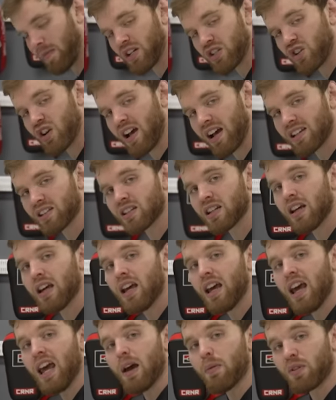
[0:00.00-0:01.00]
of my chest,
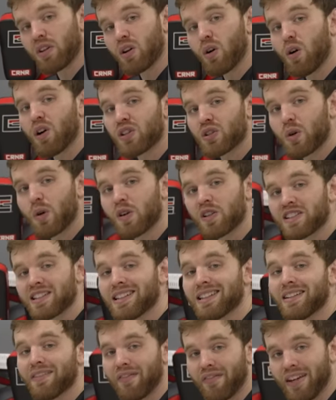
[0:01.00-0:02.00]
and we're going towards
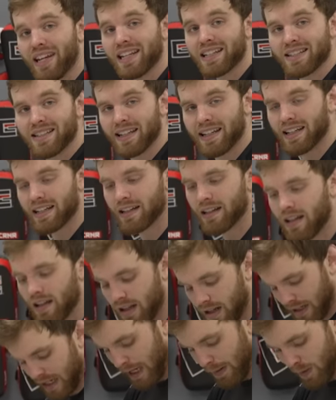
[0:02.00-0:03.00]
the guillotine
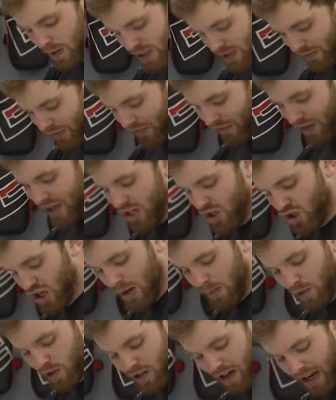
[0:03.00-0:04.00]
keep this V
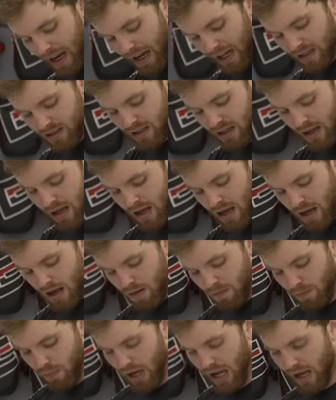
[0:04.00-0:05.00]
shape with your hands,
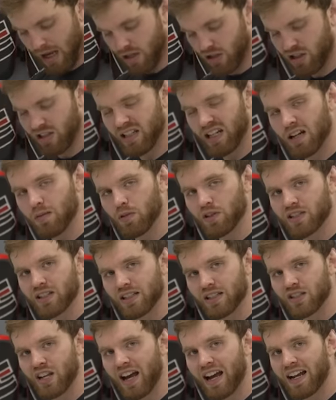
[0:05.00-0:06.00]
pinch the elbows
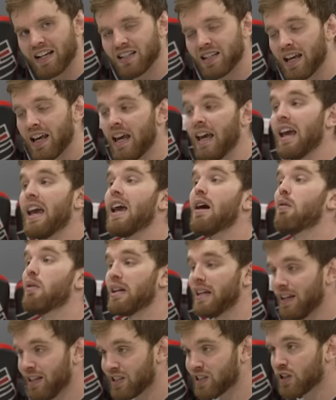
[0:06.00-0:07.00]
in tight, and
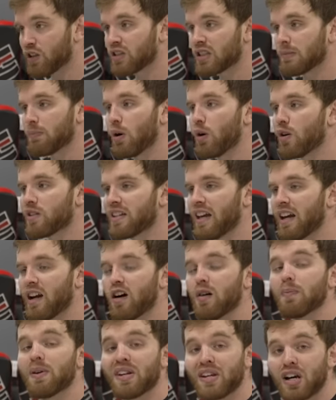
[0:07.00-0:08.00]
when he starts to pull his head
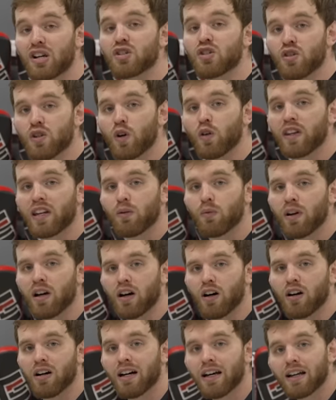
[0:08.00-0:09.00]
out, because you know they
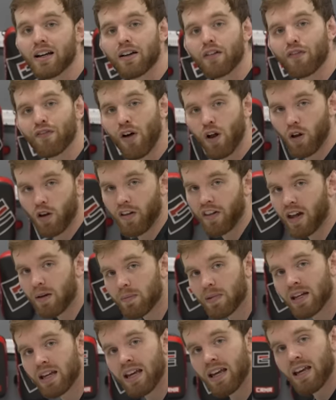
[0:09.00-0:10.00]
will, follow them.
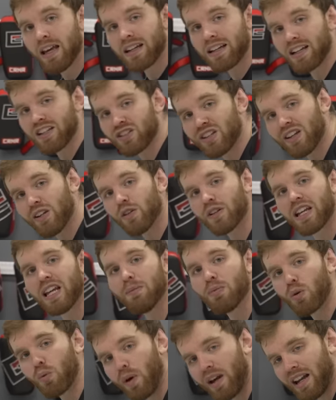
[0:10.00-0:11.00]
Continue to
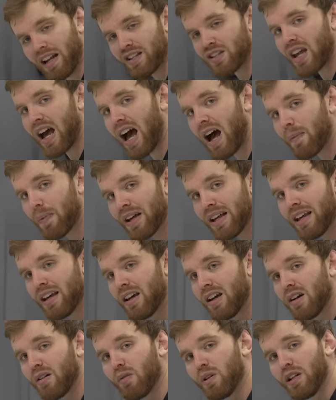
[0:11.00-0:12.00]
keep your weight on top.
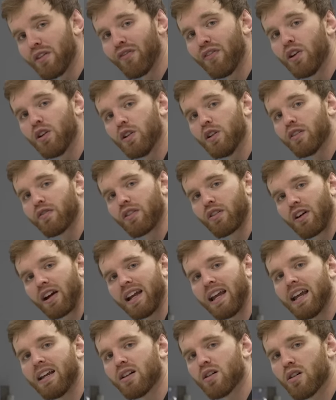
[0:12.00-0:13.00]
When you feel you have the
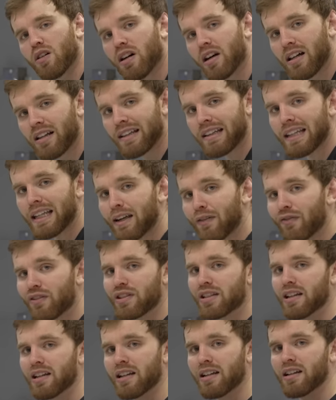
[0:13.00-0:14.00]
right angle,
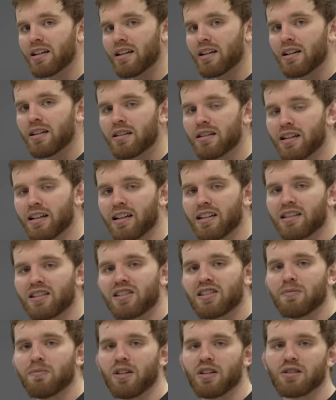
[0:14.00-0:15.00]
lift, to get the
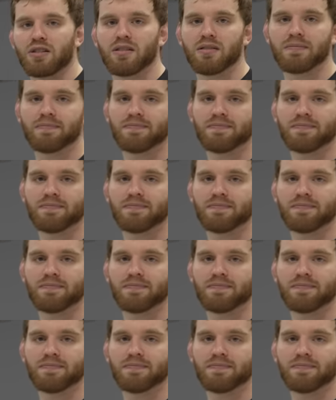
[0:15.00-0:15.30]
submission.